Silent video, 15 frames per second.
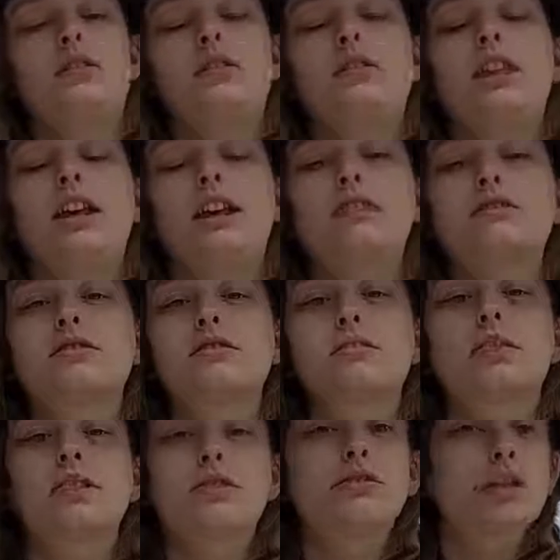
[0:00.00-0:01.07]
this
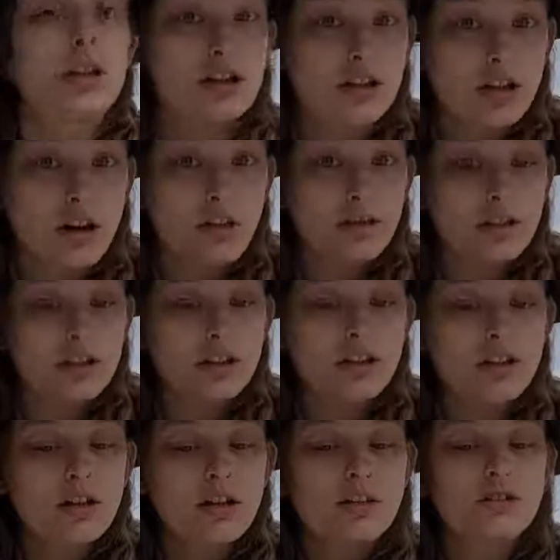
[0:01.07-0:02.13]
when you turn it over.
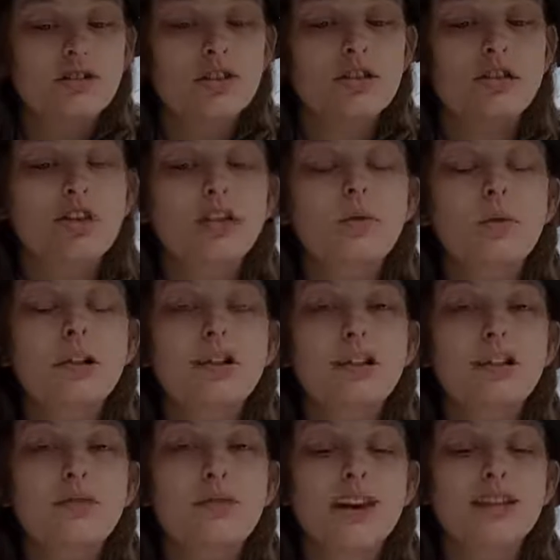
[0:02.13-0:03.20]
So you're going to want
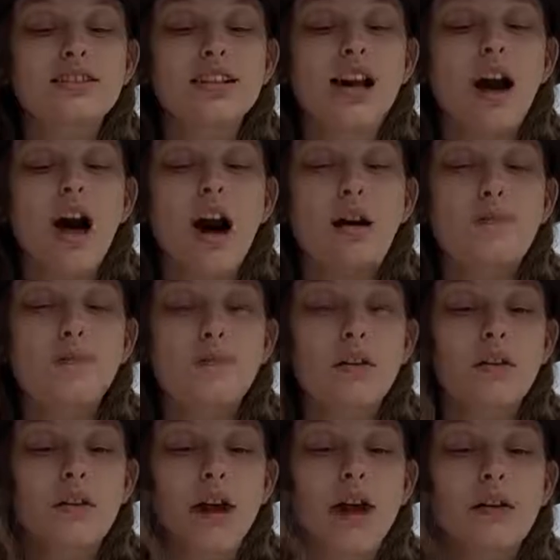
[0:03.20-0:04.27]
these facing up,
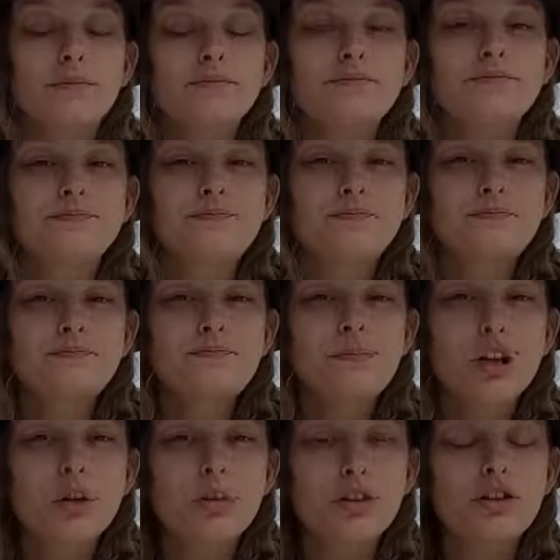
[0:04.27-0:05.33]
okay,
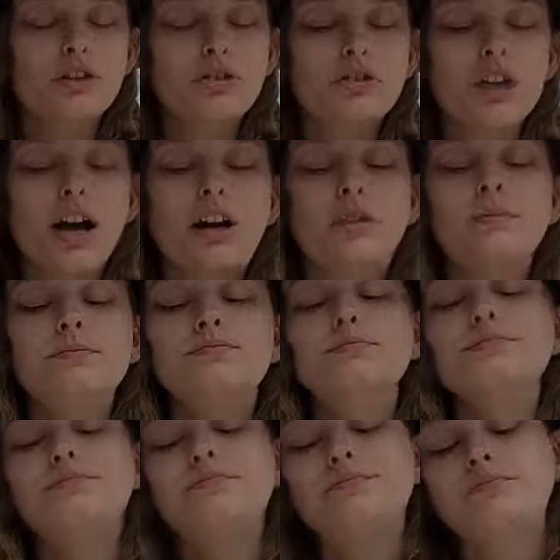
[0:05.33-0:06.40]
with your shell.
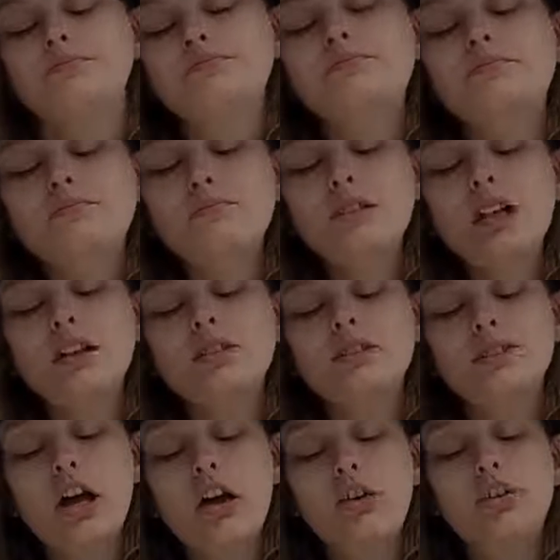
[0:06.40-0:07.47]

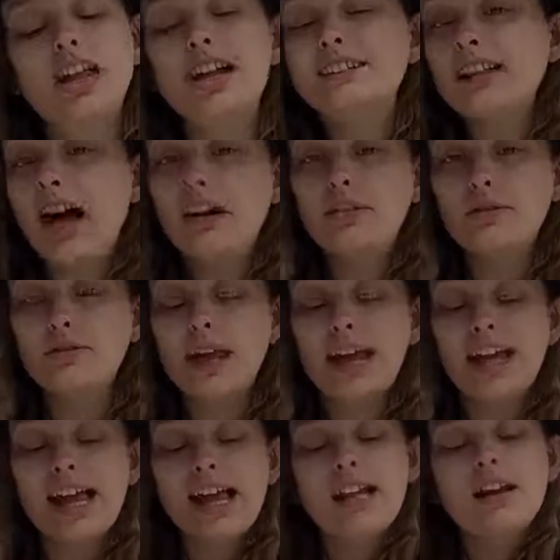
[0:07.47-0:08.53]
So that's how you
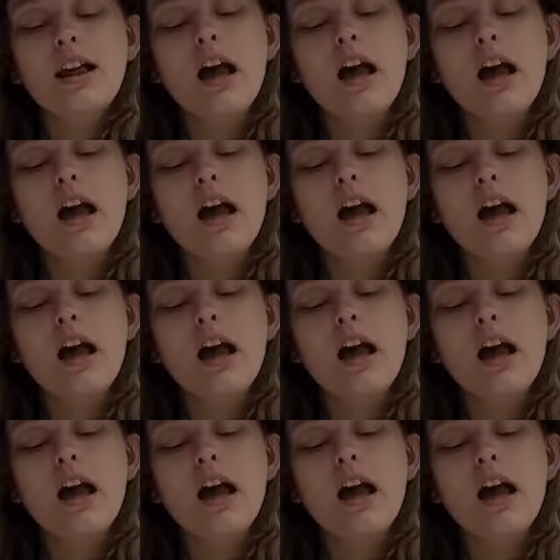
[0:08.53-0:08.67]
make it.